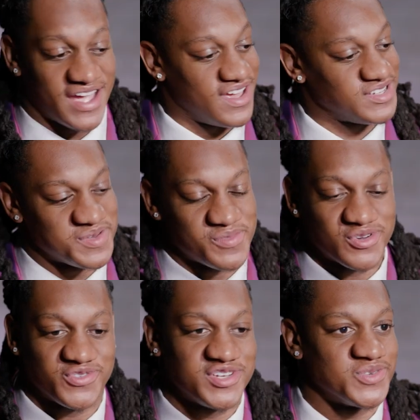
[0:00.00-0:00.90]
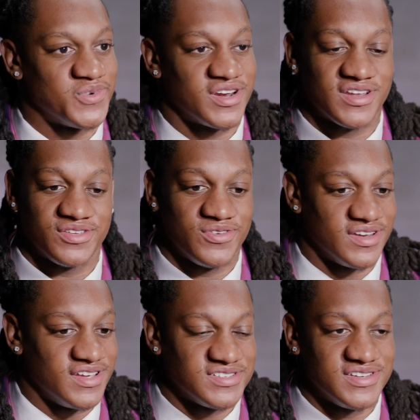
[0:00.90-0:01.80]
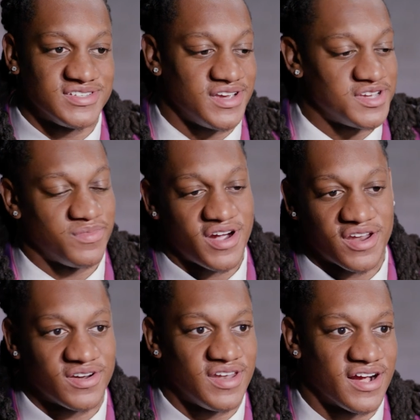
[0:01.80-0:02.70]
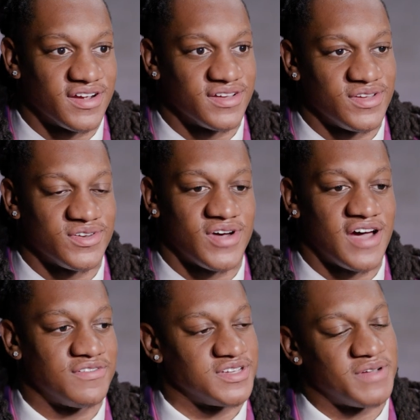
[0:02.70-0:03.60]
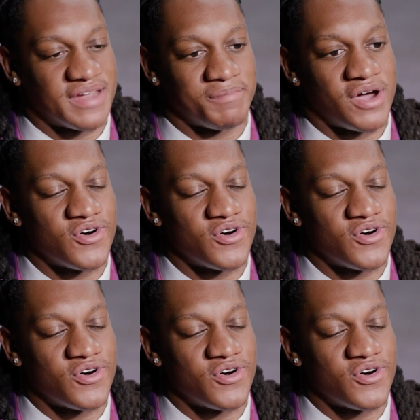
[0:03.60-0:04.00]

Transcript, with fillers: I guess the most recent one that you can easily say is Brian Urlacher. You know, obviously my